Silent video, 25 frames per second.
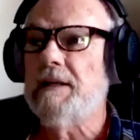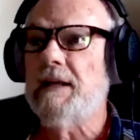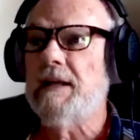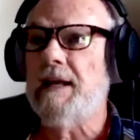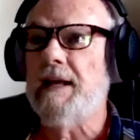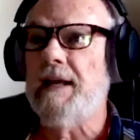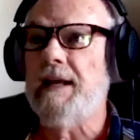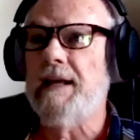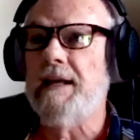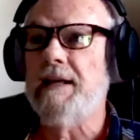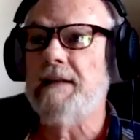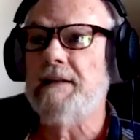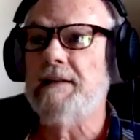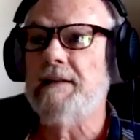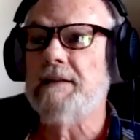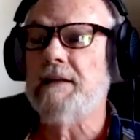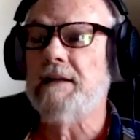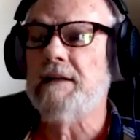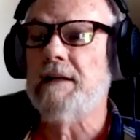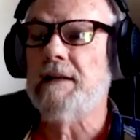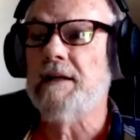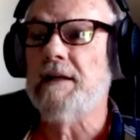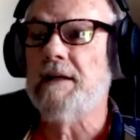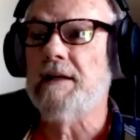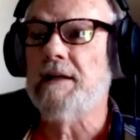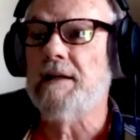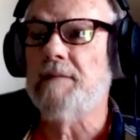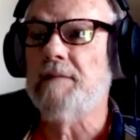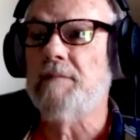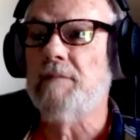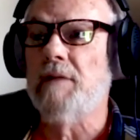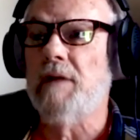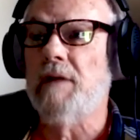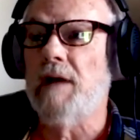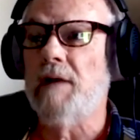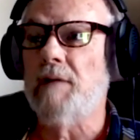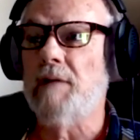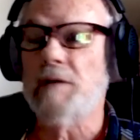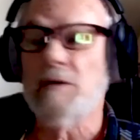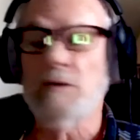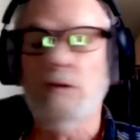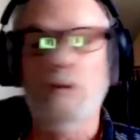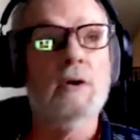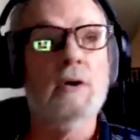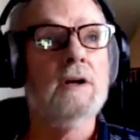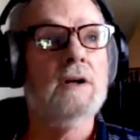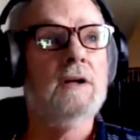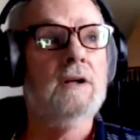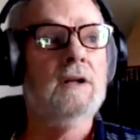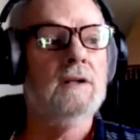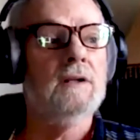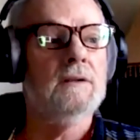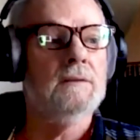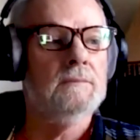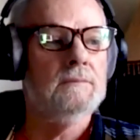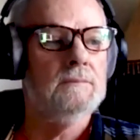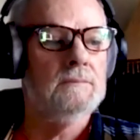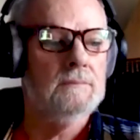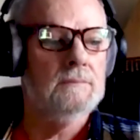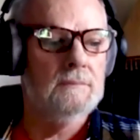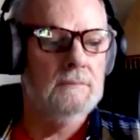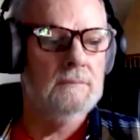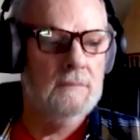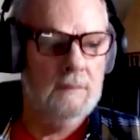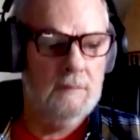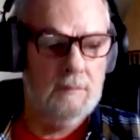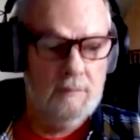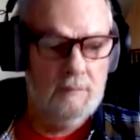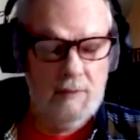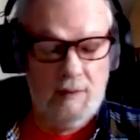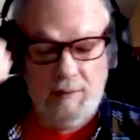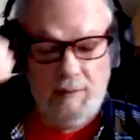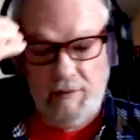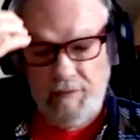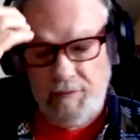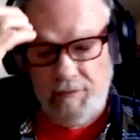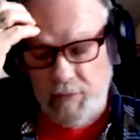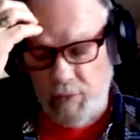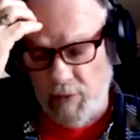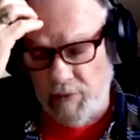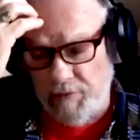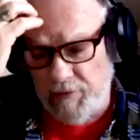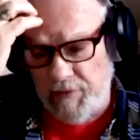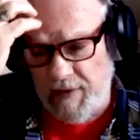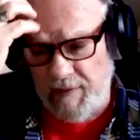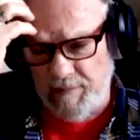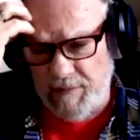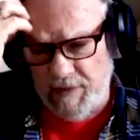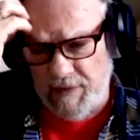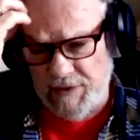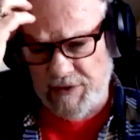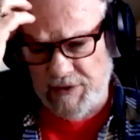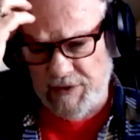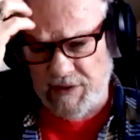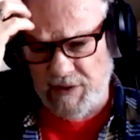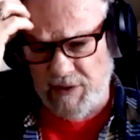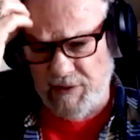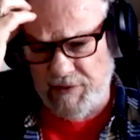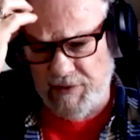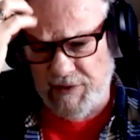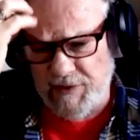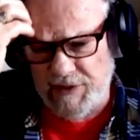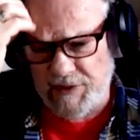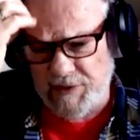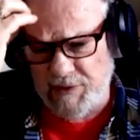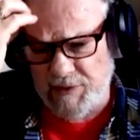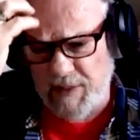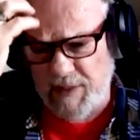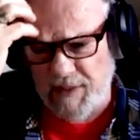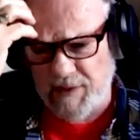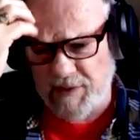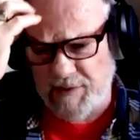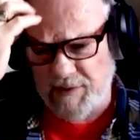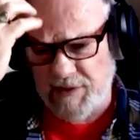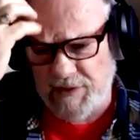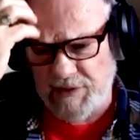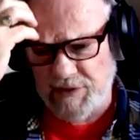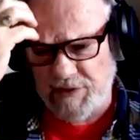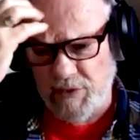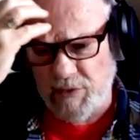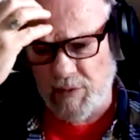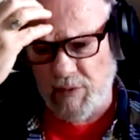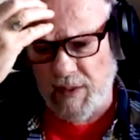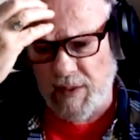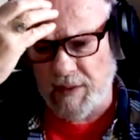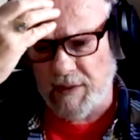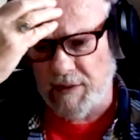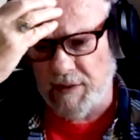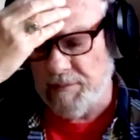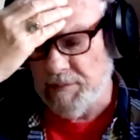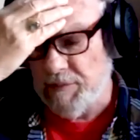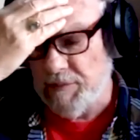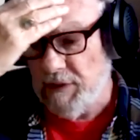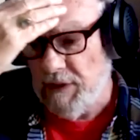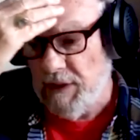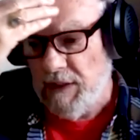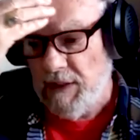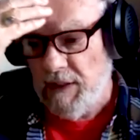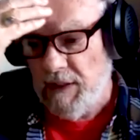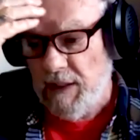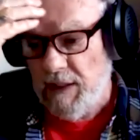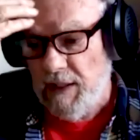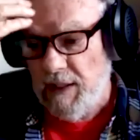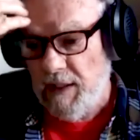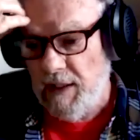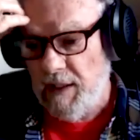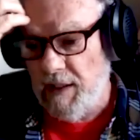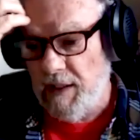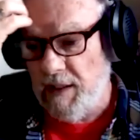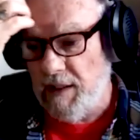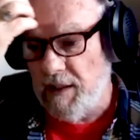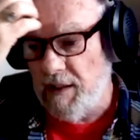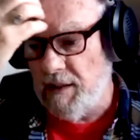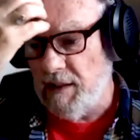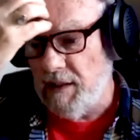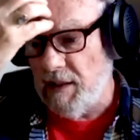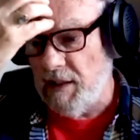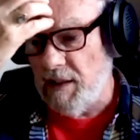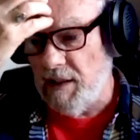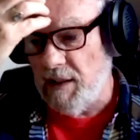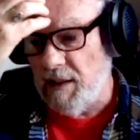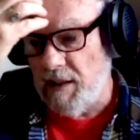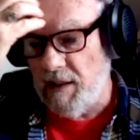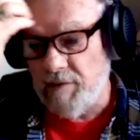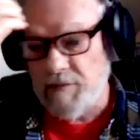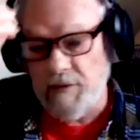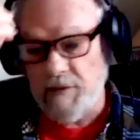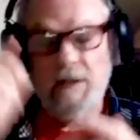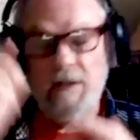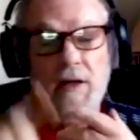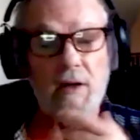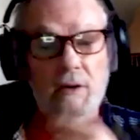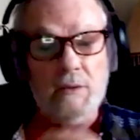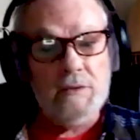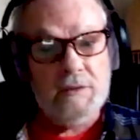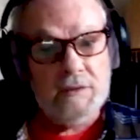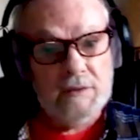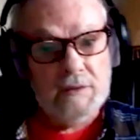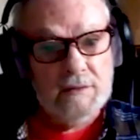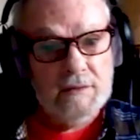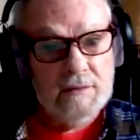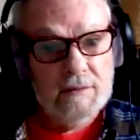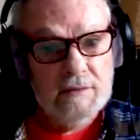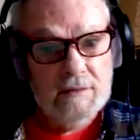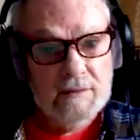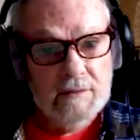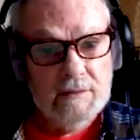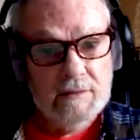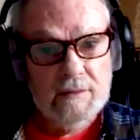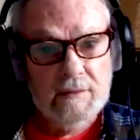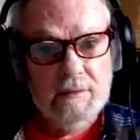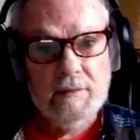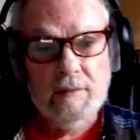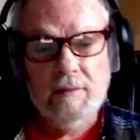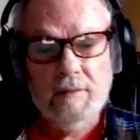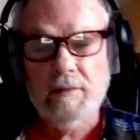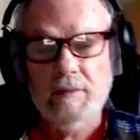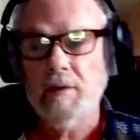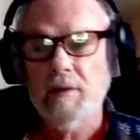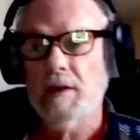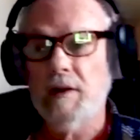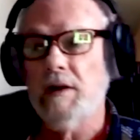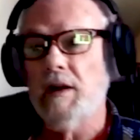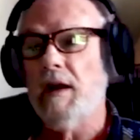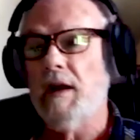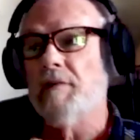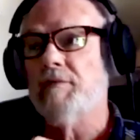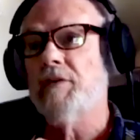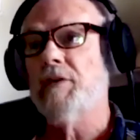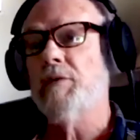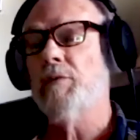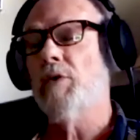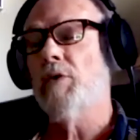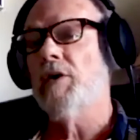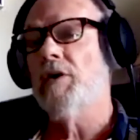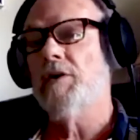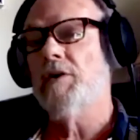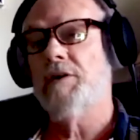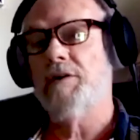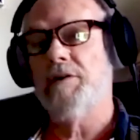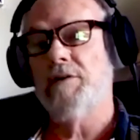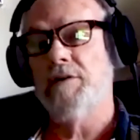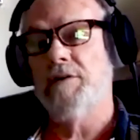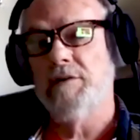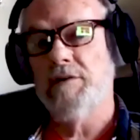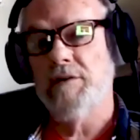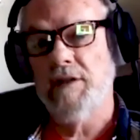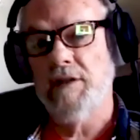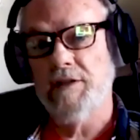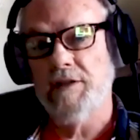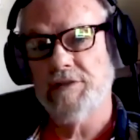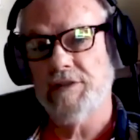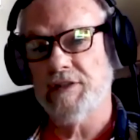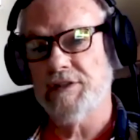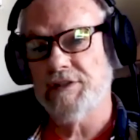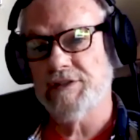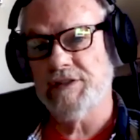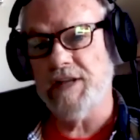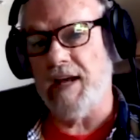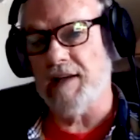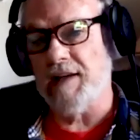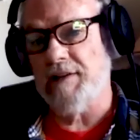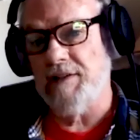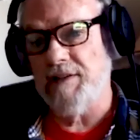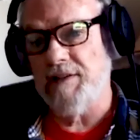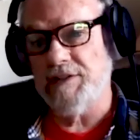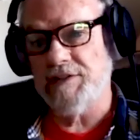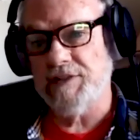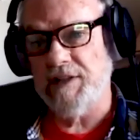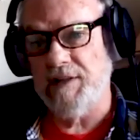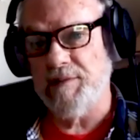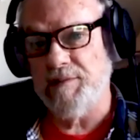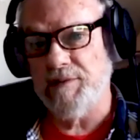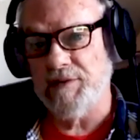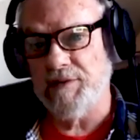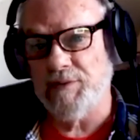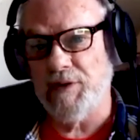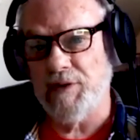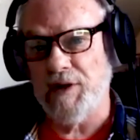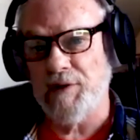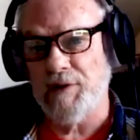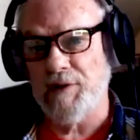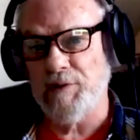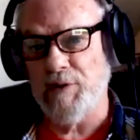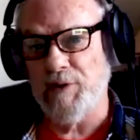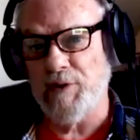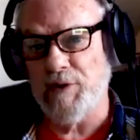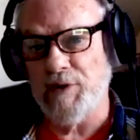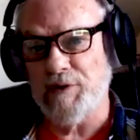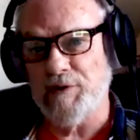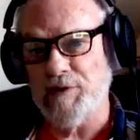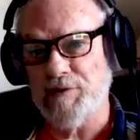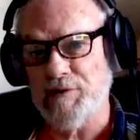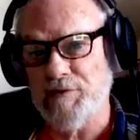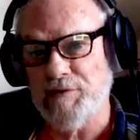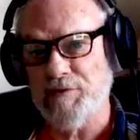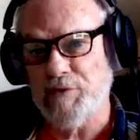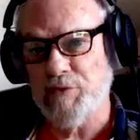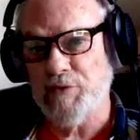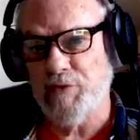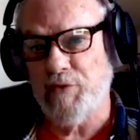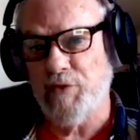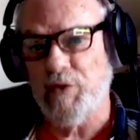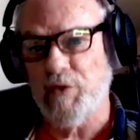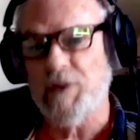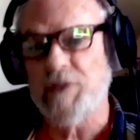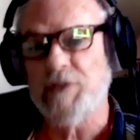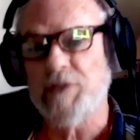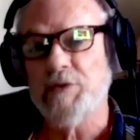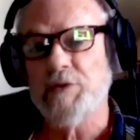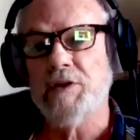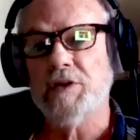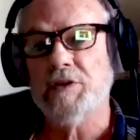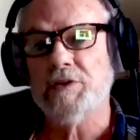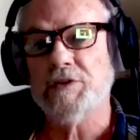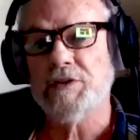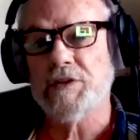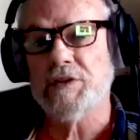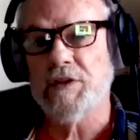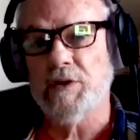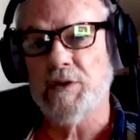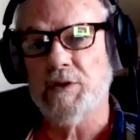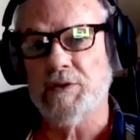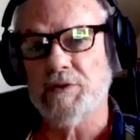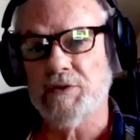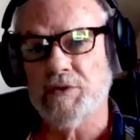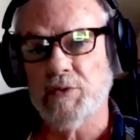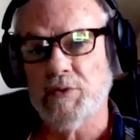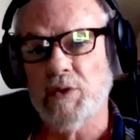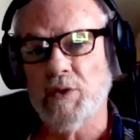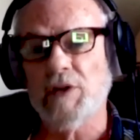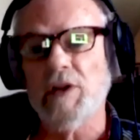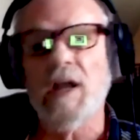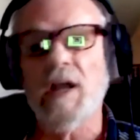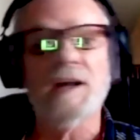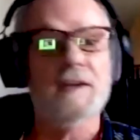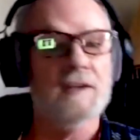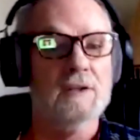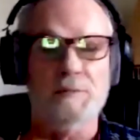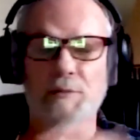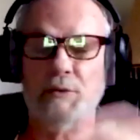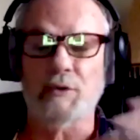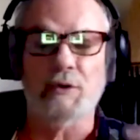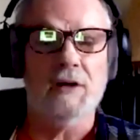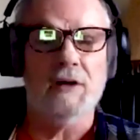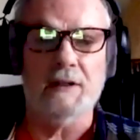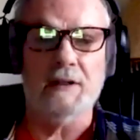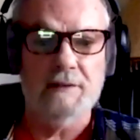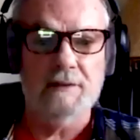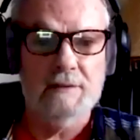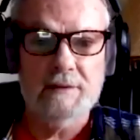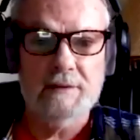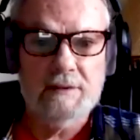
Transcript: And um, I recorded it maybe four or five months ago for this record, this new record. And uh, every note and every word is exactly the same as when I wrote it 42 years ago two o'clock in the morning.